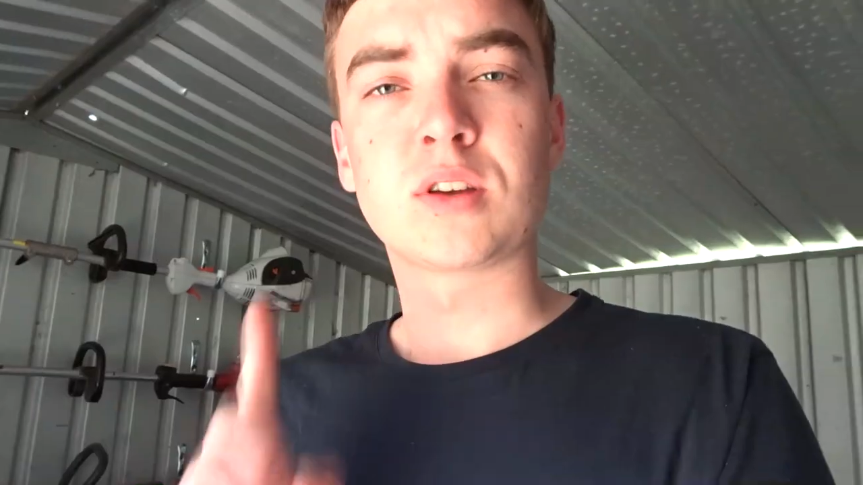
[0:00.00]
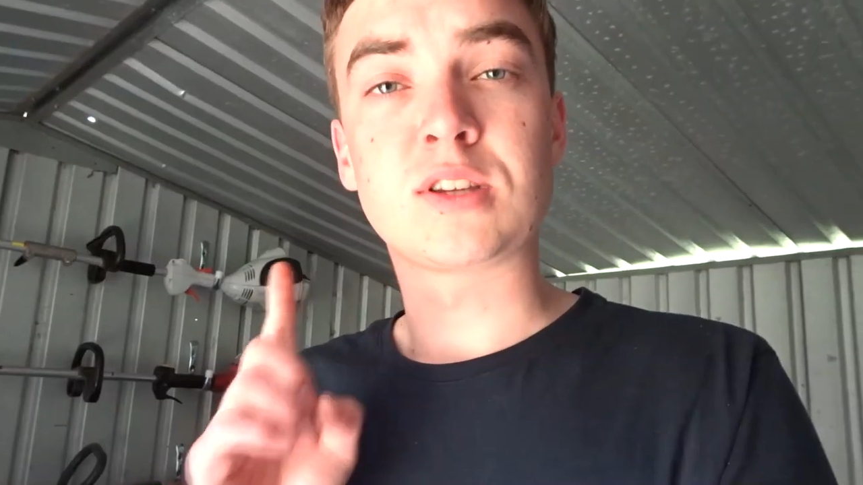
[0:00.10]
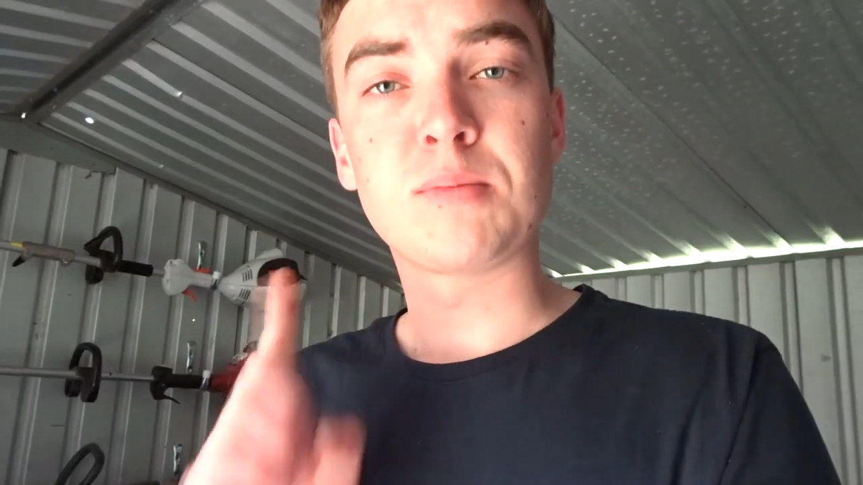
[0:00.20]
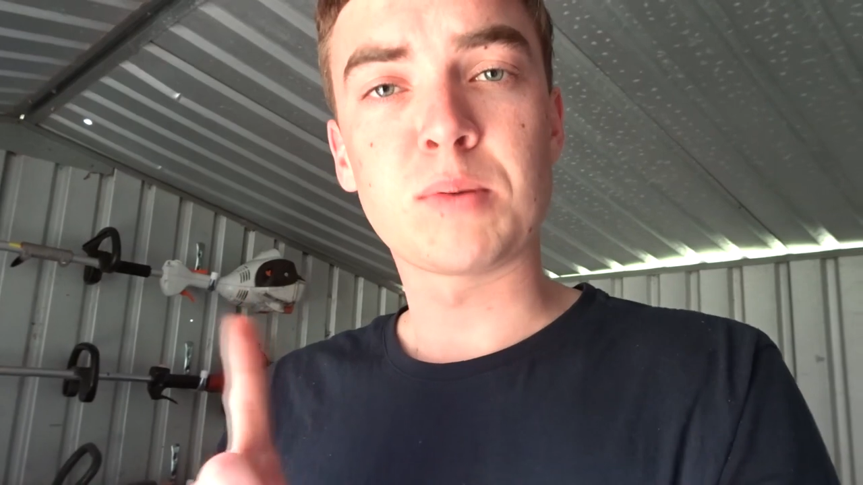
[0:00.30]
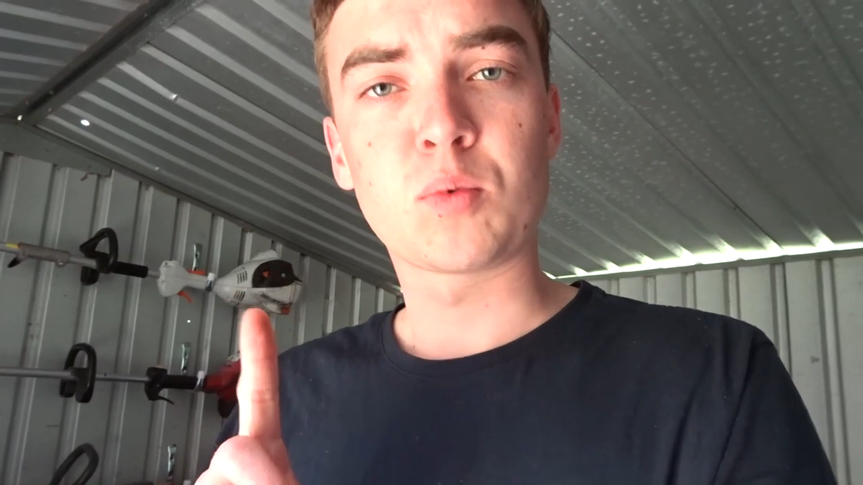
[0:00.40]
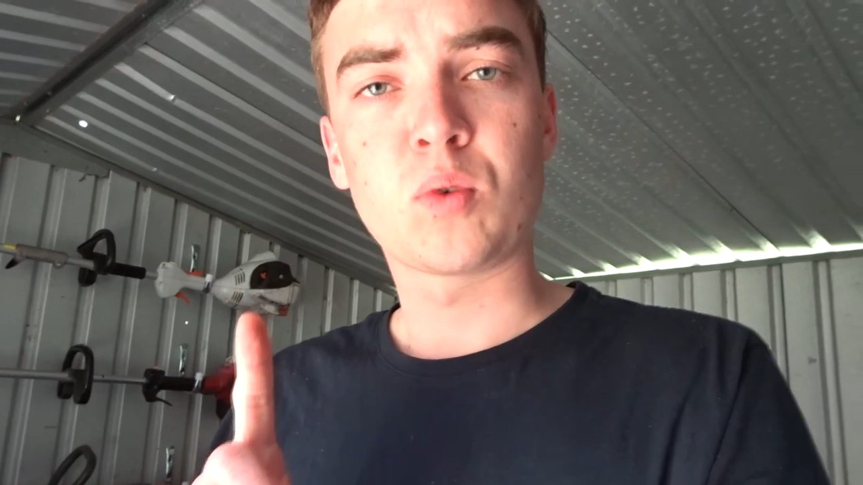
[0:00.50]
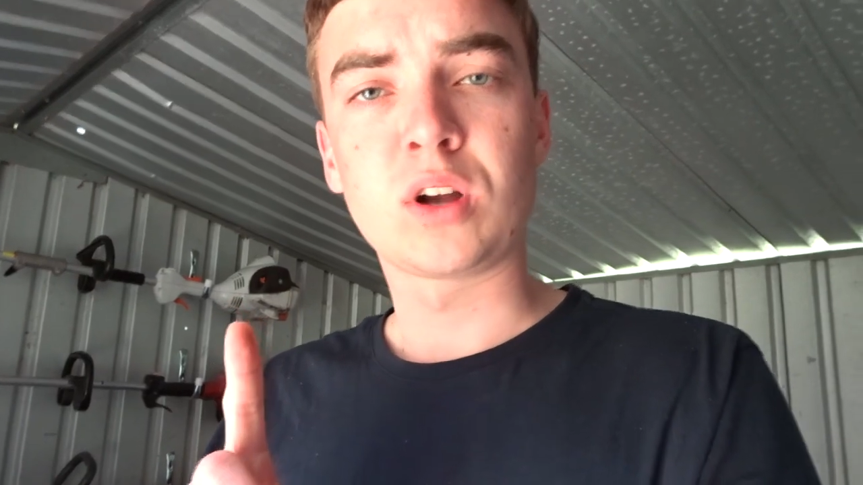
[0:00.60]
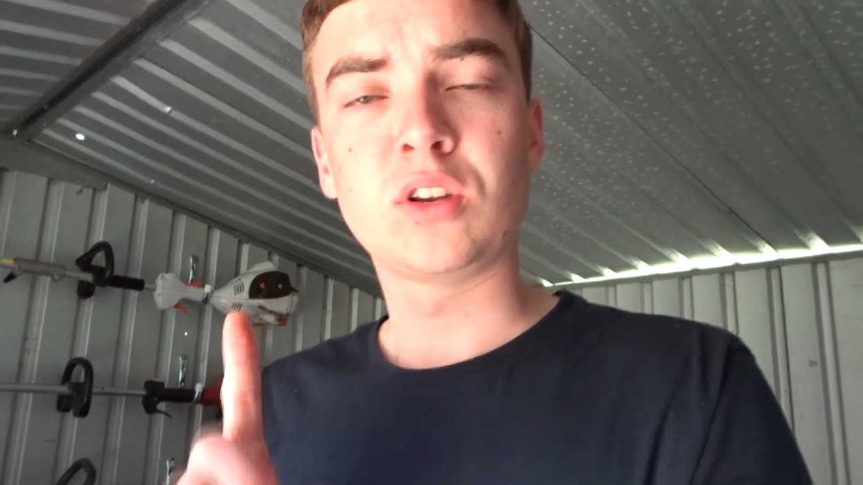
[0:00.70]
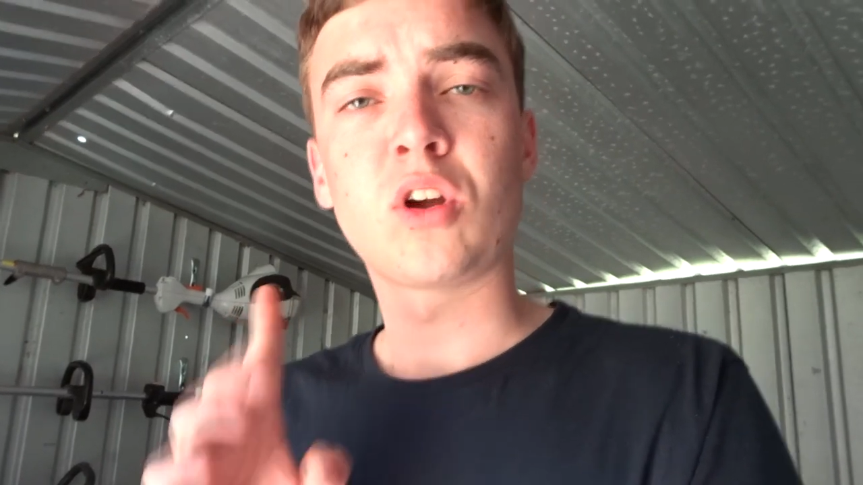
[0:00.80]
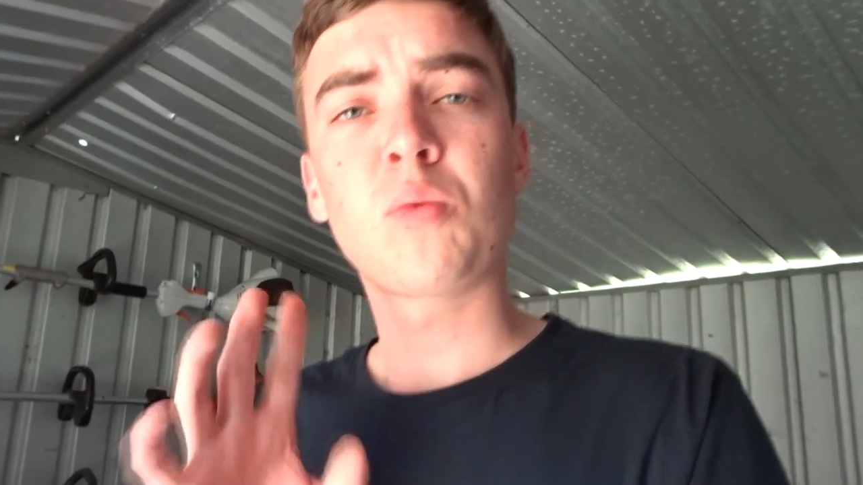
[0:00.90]
tip number
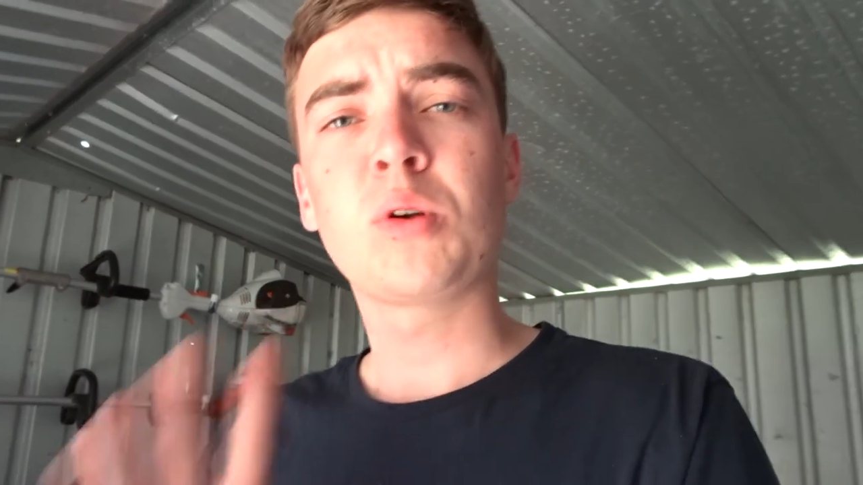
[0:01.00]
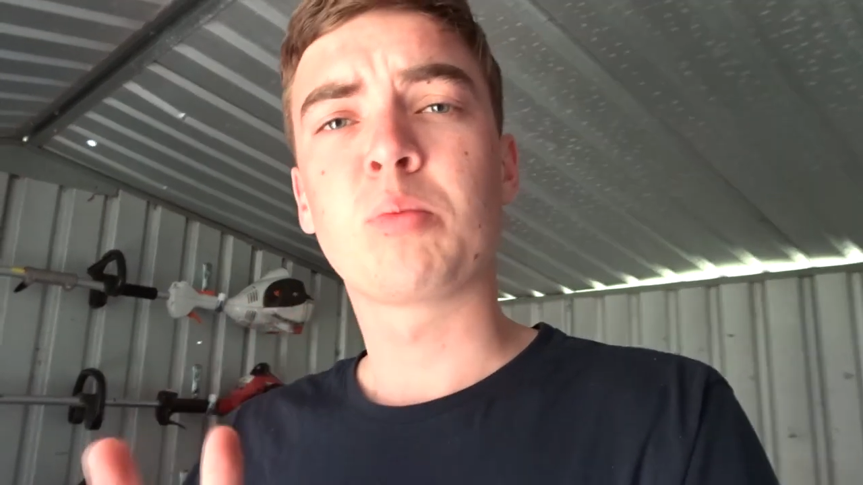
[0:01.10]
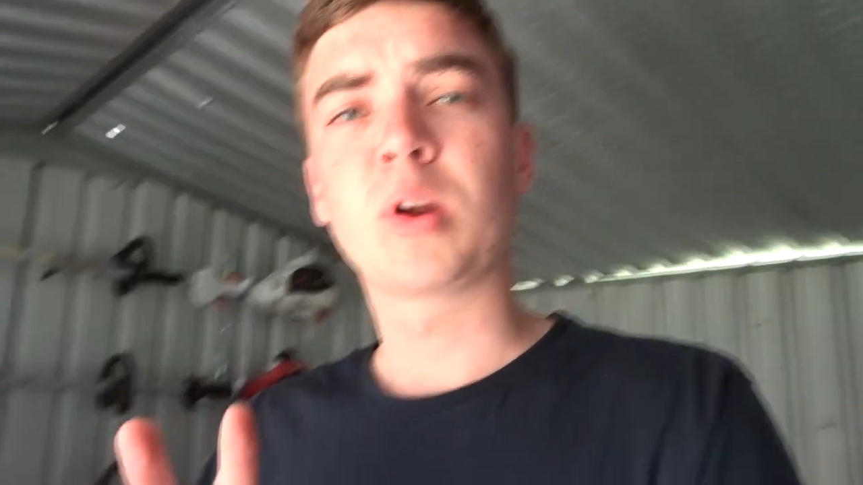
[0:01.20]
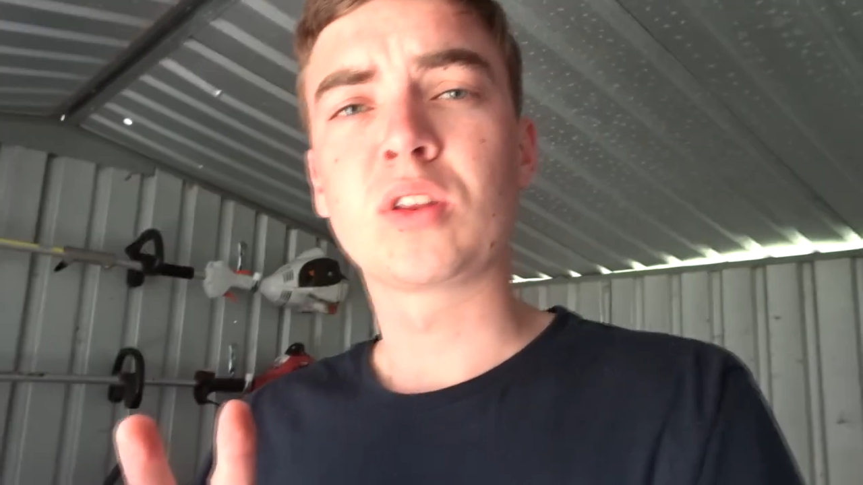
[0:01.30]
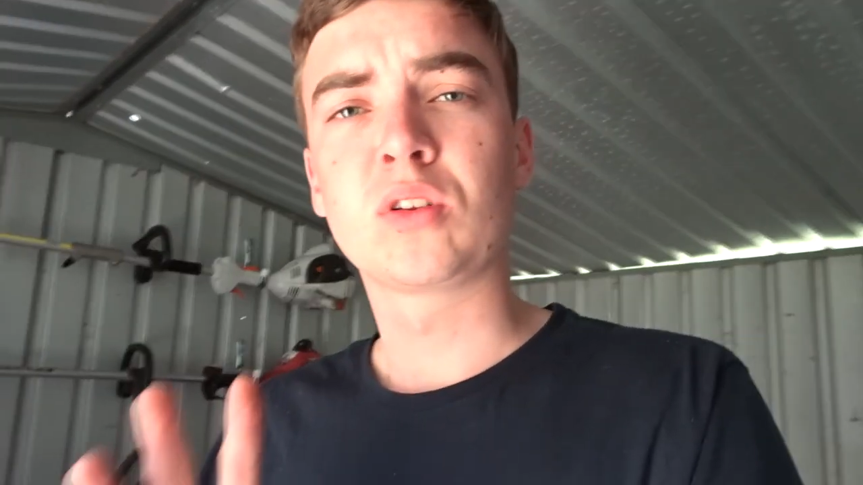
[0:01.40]
one, you don't want to bring